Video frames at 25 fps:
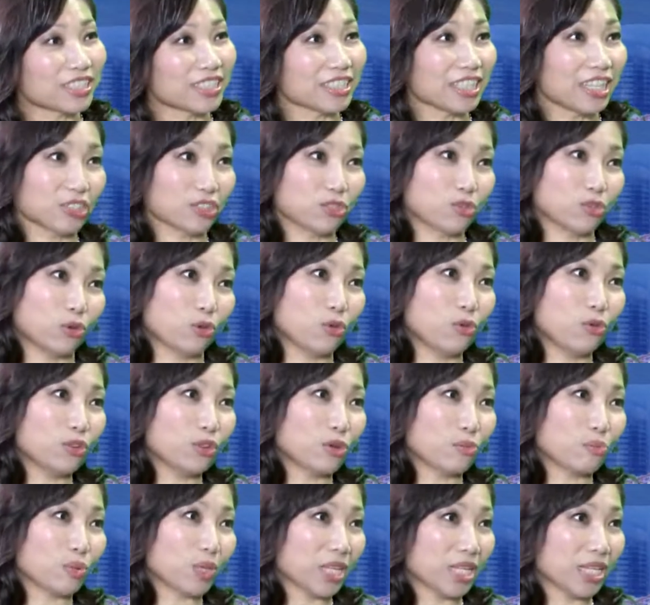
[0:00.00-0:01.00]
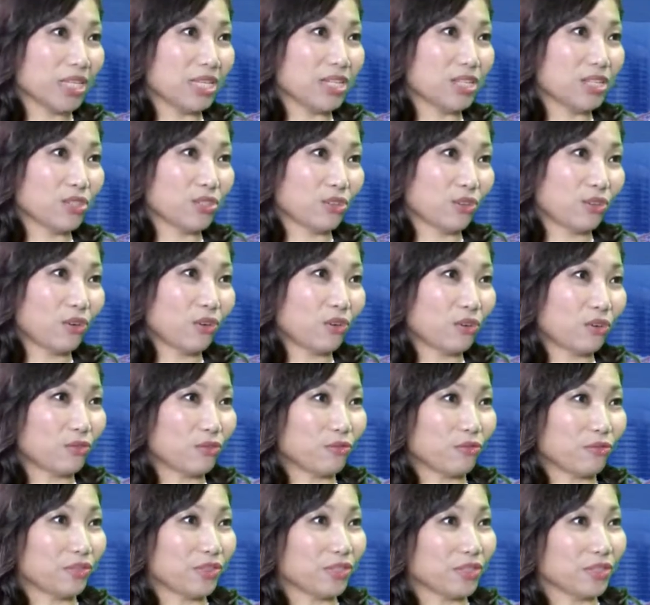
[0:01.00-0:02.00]
they get to own a piece of
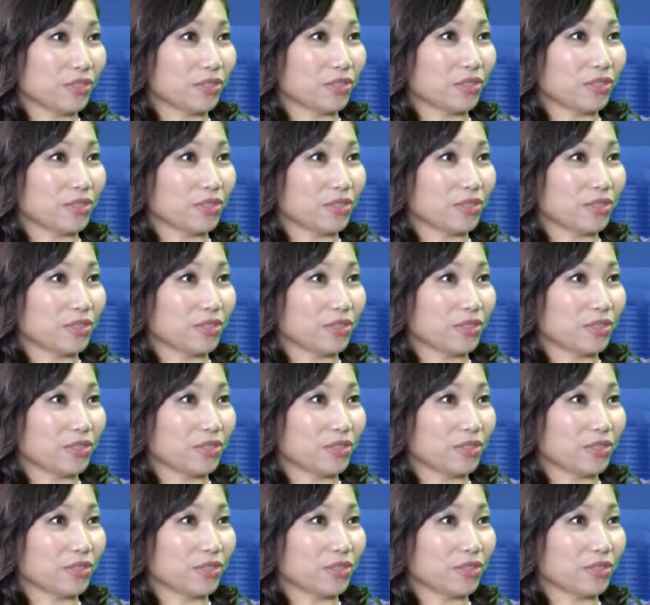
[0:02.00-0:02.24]
the